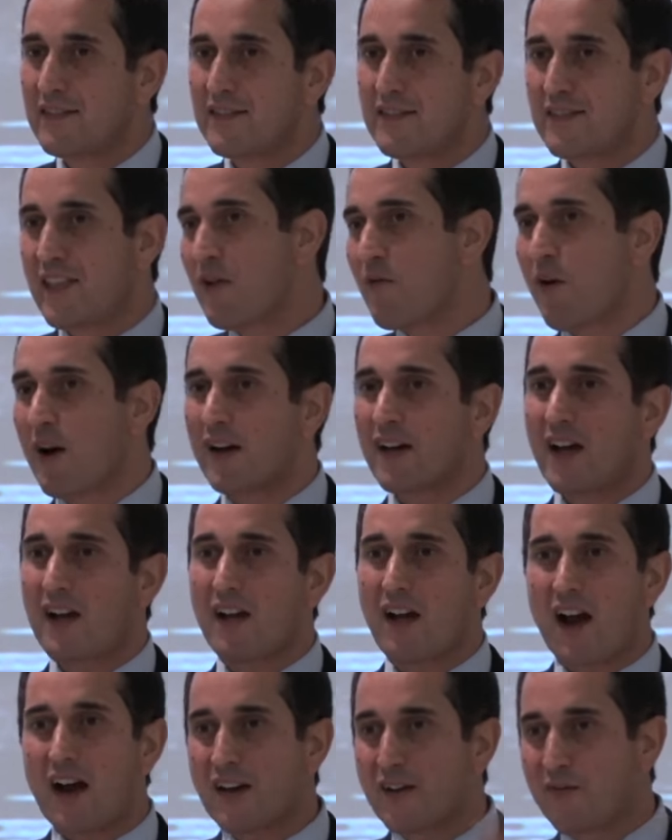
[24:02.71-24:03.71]
They were in a
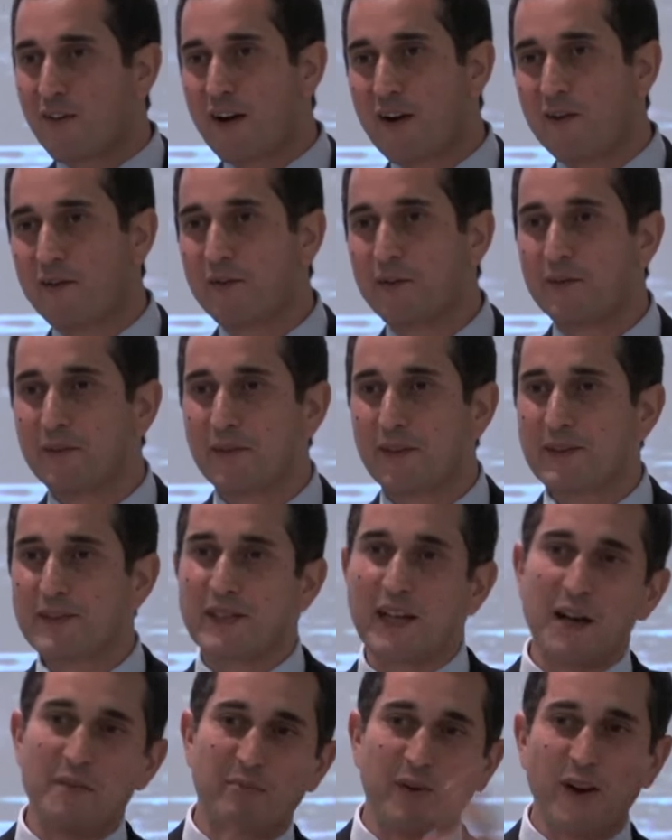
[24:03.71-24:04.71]
carnival
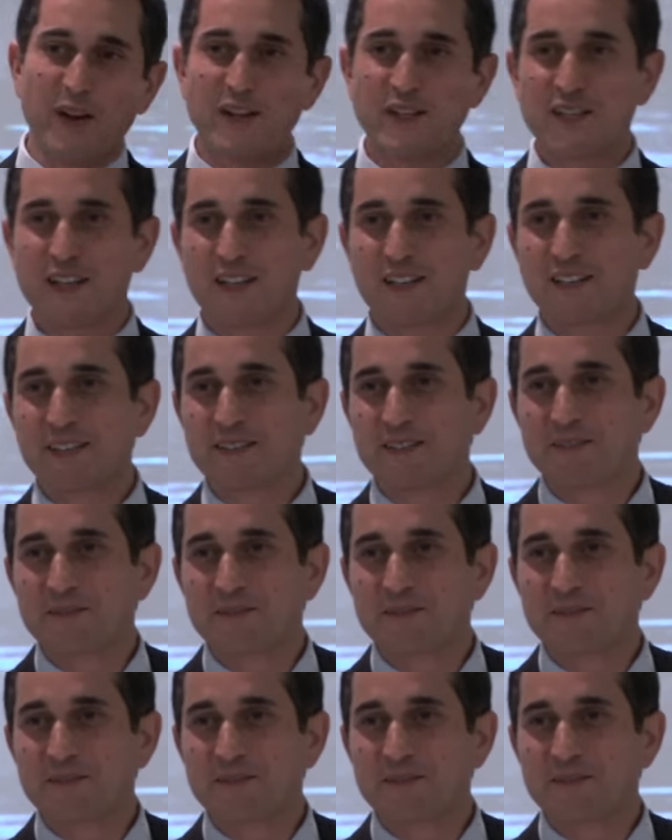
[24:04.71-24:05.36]
celebration.